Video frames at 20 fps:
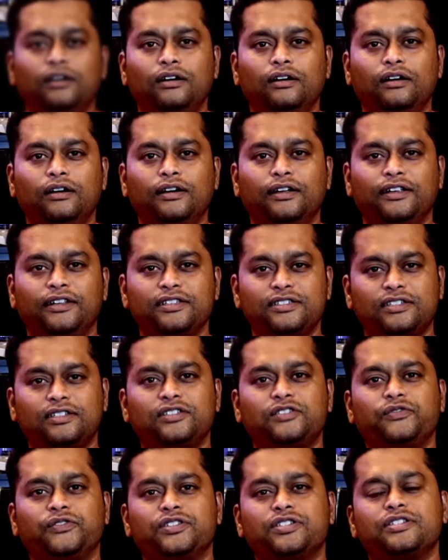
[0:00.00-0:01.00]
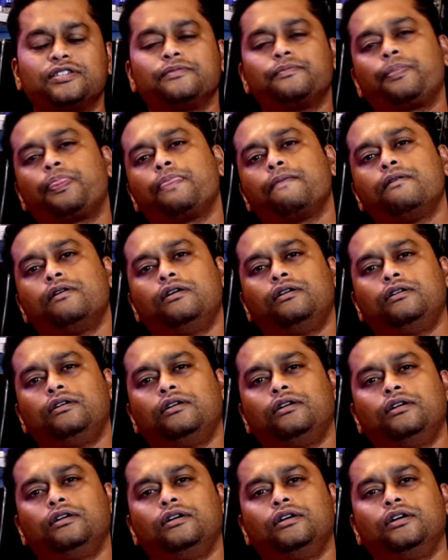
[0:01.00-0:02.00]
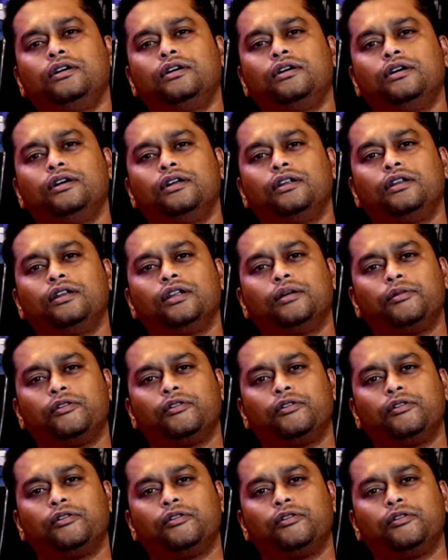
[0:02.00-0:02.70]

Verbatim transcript: paaka. Discus Fish. We